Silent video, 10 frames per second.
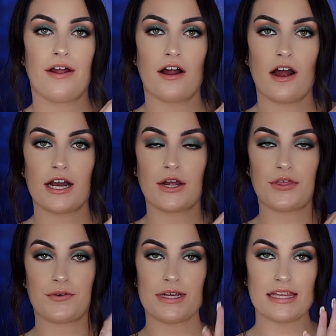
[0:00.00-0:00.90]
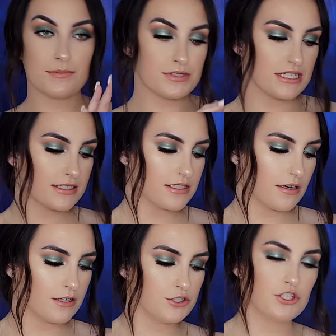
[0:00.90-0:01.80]
There are 3 lipsticks,
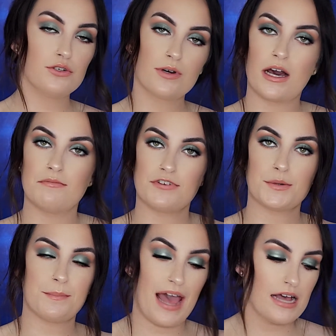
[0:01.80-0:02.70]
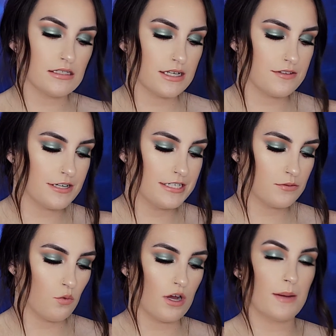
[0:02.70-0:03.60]
there are 2 comfort mattes, and there
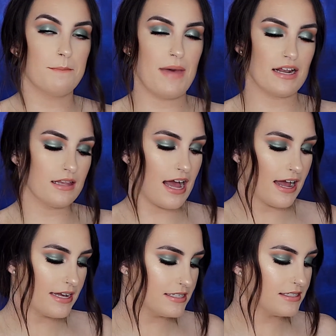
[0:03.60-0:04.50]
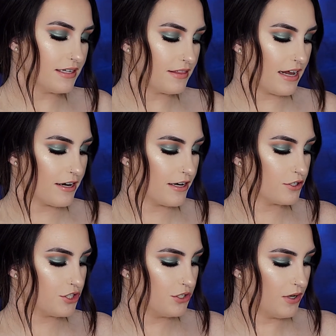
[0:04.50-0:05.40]
is 1 metallized. There
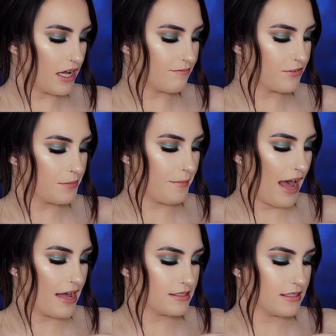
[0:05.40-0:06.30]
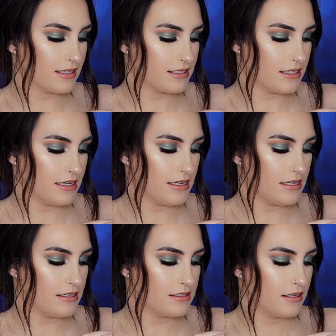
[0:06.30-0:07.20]
are 2 comfort mattes. This
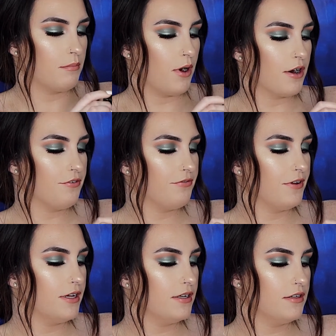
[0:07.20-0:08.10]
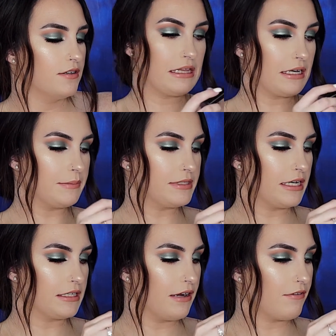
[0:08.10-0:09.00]
is Marfa, I think I'm
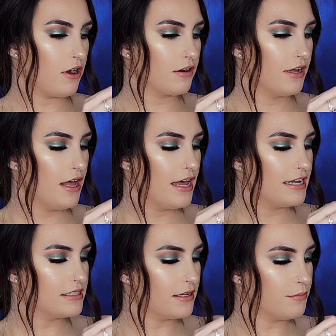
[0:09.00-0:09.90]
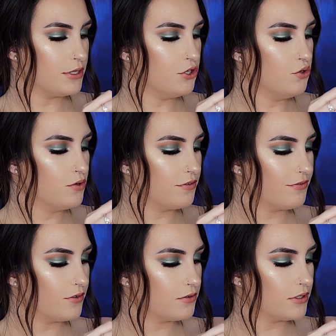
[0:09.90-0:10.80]
saying that wrong. It is a
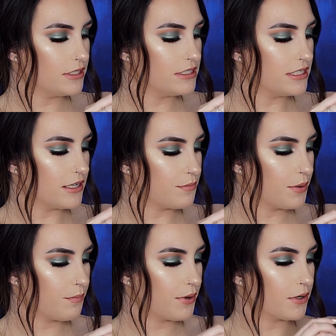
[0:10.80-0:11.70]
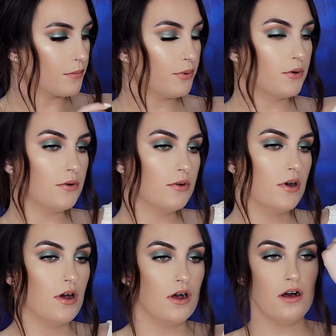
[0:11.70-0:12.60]
beautiful deep purple.
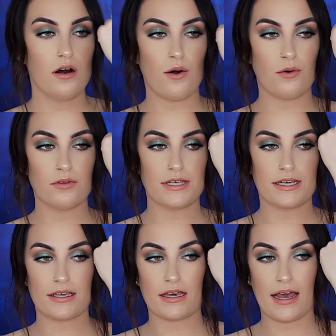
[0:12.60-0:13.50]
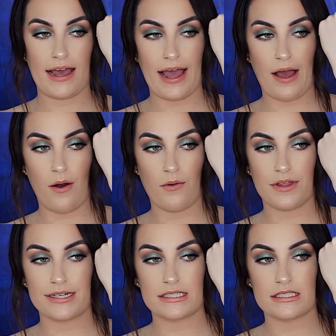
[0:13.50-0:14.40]
Holy cow,
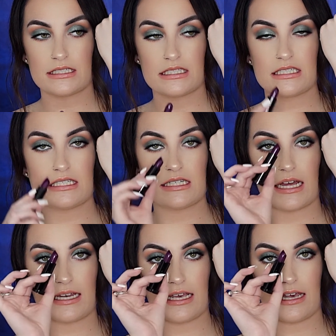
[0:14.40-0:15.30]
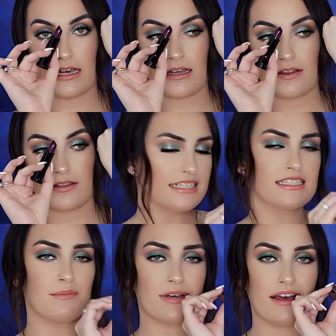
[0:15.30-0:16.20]
that is stunning.
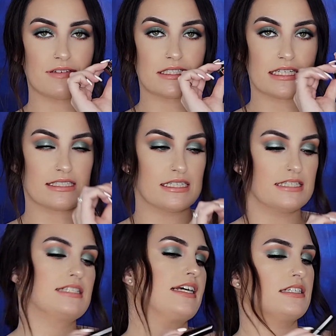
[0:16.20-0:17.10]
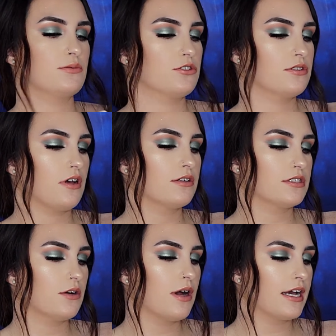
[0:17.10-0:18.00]
Next up we have 66, which is
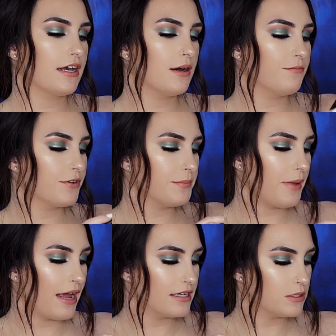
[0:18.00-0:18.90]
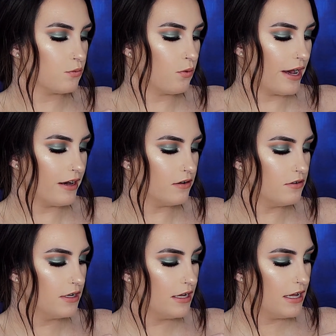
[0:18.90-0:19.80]
also a comfort matte as
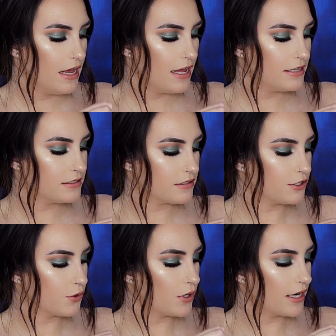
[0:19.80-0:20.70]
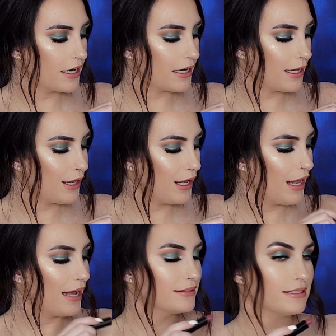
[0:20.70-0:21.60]
well. This is your
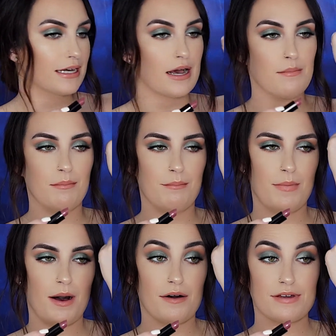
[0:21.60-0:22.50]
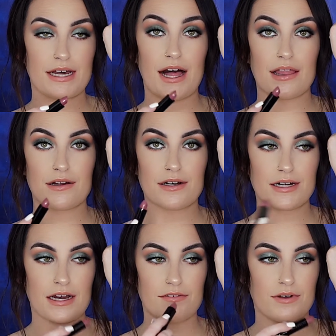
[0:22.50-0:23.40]
classic mauve
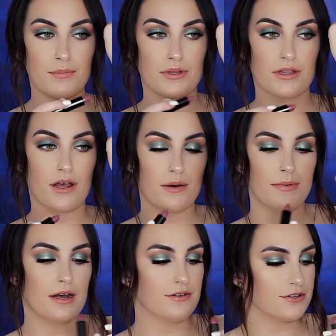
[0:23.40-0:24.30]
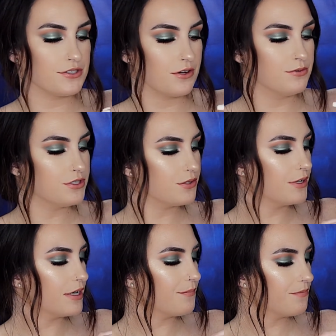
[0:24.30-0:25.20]
color, kind of a plum undertone to
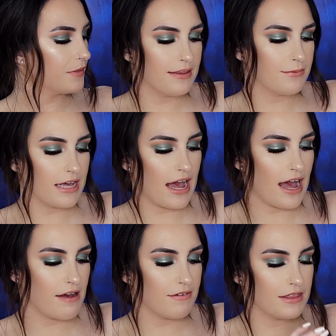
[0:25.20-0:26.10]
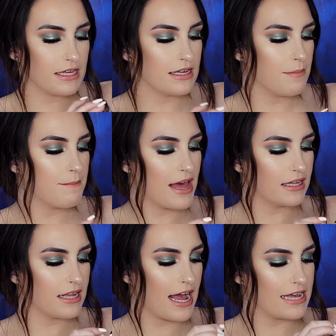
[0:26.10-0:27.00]
it. And then we have the
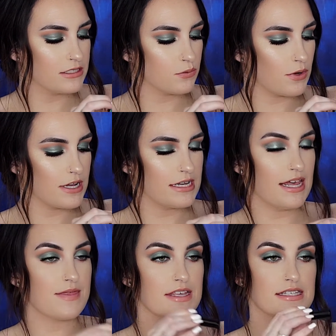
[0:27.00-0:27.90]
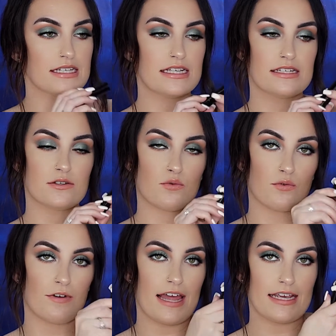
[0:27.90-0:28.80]
metallized one, and this is
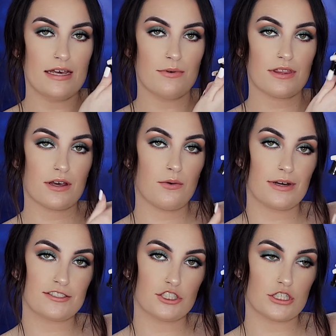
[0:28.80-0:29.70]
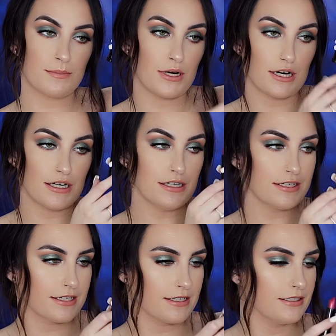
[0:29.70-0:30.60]
Ready with a question
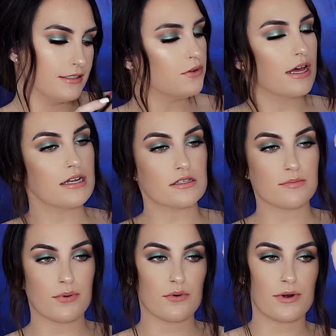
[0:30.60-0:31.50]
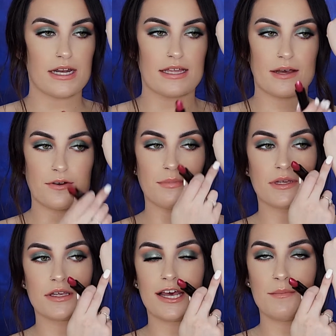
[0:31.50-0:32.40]
mark. Ooh, that is pretty. That would
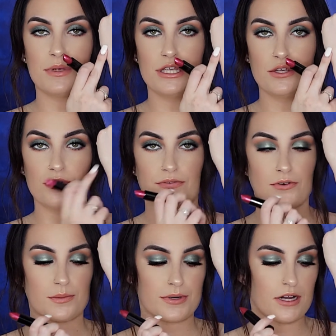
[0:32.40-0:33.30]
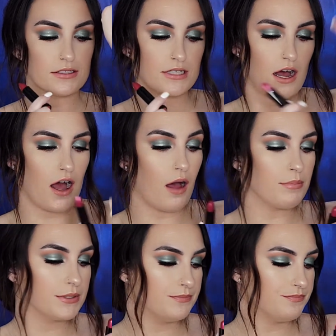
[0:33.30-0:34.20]
be beautiful to put on top.